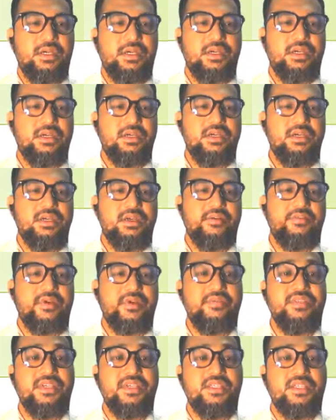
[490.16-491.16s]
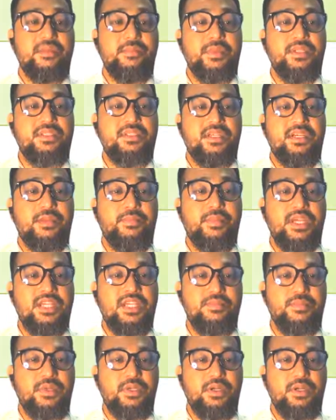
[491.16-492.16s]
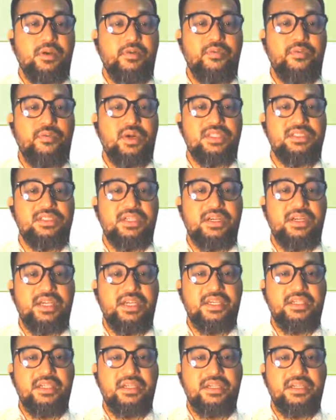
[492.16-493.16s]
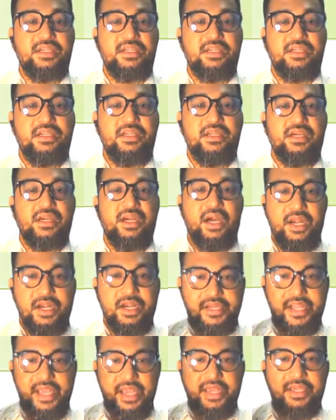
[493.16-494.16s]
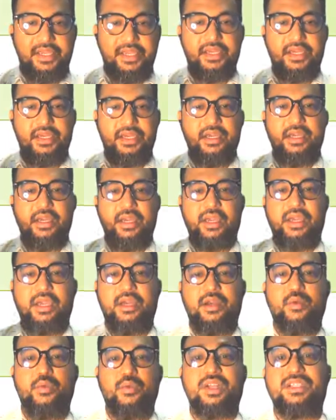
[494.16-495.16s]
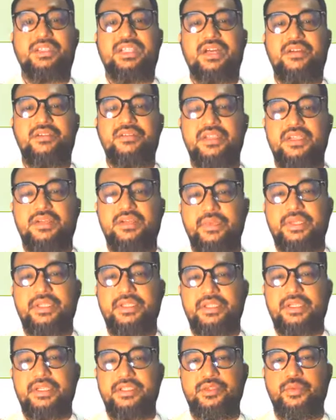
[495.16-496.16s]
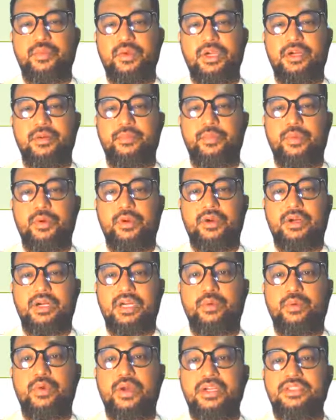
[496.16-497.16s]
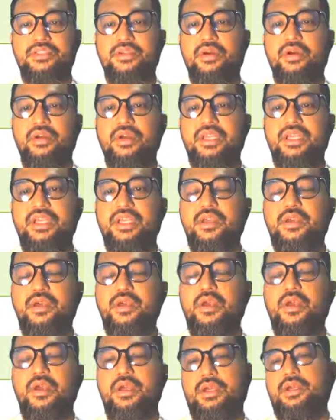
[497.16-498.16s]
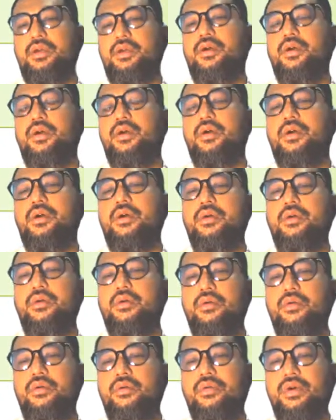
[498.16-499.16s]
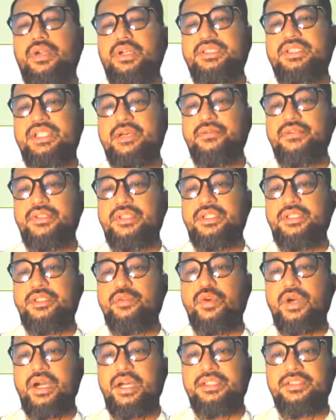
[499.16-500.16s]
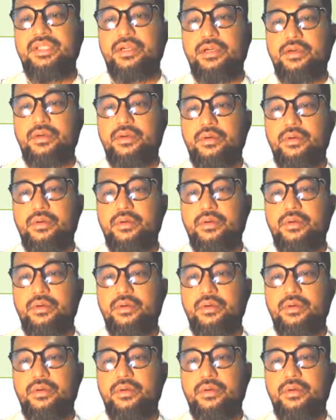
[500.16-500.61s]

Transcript: 5 cm replacement of water layer a day in 1,000 meter square pond requires only 1,200